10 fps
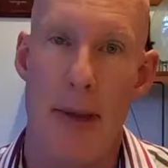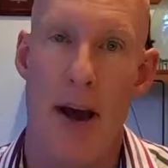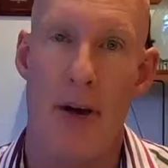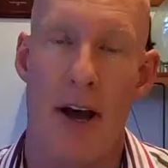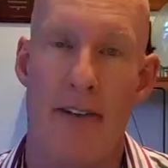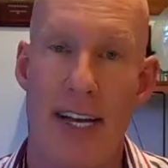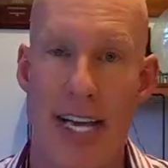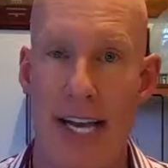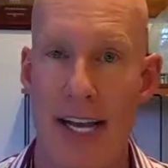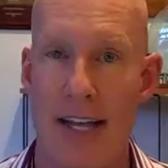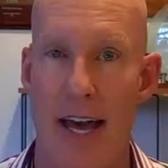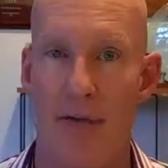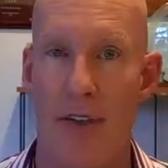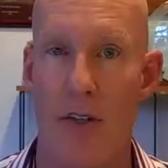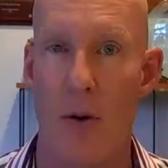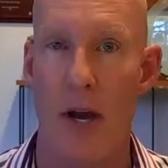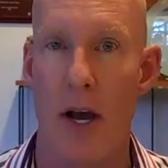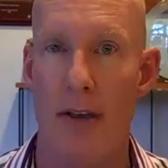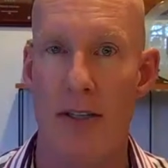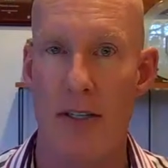amount of identity theft that's going
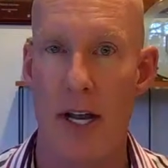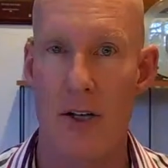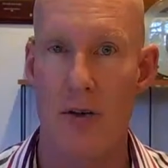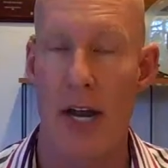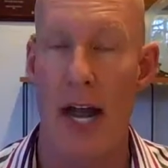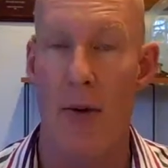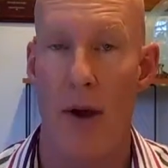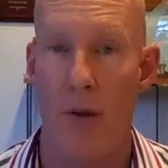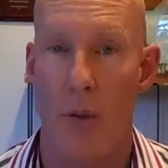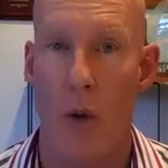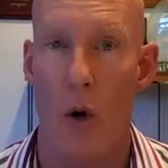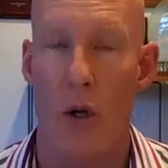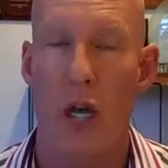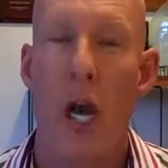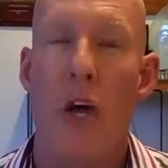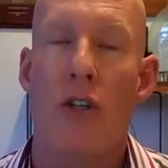on in this country and around the world.